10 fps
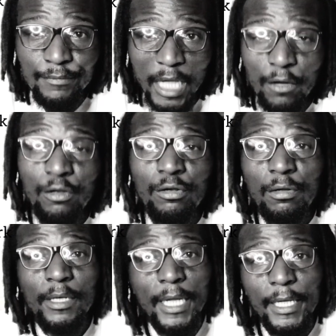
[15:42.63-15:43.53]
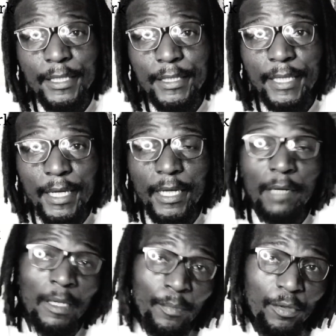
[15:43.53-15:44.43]
I don't look like
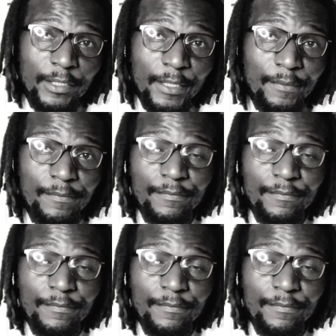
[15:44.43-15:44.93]
Ramaphosa.